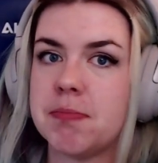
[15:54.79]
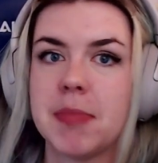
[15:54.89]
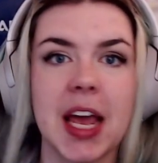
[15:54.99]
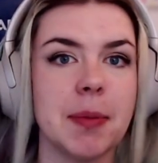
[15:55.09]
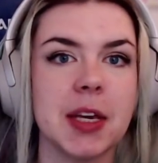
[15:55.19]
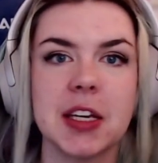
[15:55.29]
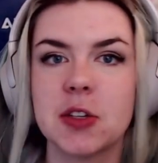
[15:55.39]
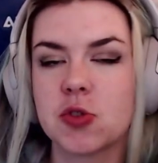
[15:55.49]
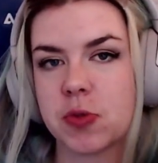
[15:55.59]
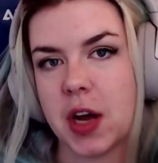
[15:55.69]
maybe
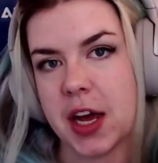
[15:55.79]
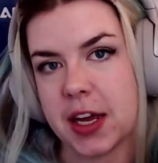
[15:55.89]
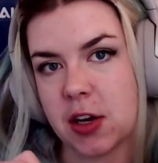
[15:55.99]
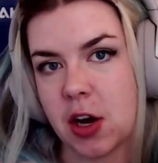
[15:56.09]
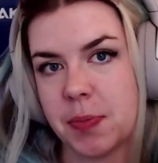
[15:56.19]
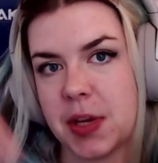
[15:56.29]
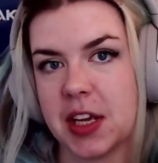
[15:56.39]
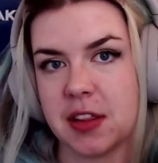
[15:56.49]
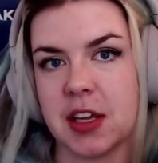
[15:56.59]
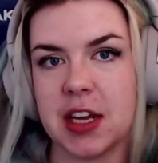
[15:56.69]
try
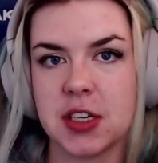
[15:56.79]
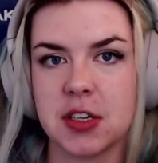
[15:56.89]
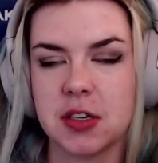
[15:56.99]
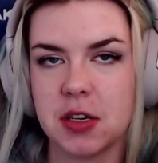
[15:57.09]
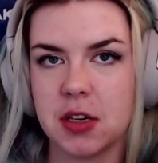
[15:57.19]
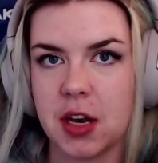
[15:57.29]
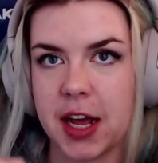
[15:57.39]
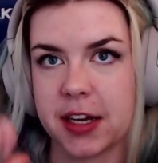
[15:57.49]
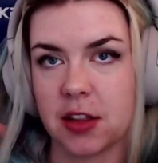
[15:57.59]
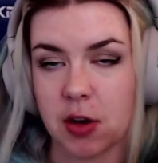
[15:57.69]
copying
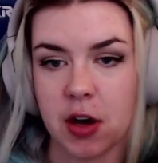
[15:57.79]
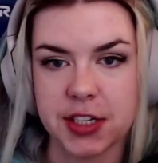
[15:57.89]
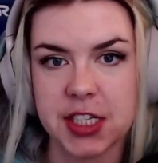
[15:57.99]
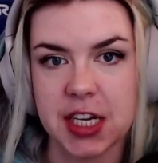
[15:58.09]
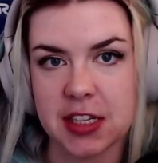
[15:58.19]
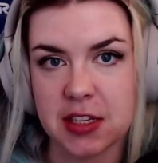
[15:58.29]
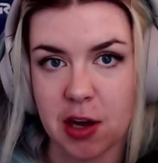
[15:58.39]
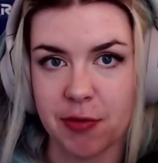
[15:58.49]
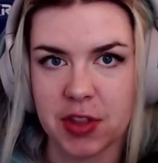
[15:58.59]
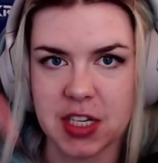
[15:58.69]
the contents
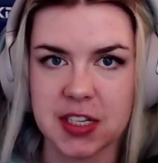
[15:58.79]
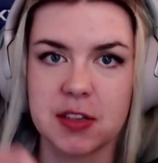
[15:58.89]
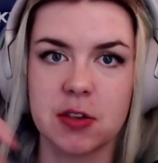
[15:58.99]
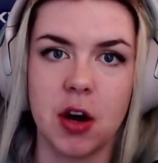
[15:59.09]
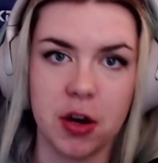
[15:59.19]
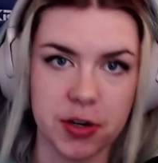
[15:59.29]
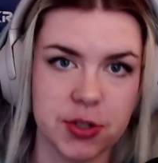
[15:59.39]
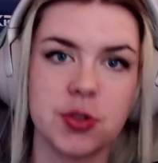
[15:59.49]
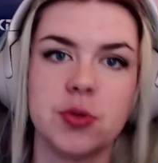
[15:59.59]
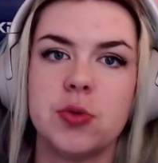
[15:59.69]
of the disk
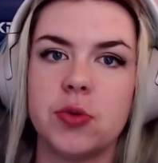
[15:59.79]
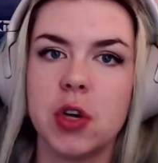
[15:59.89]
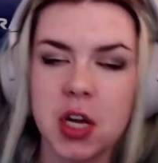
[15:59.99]
onto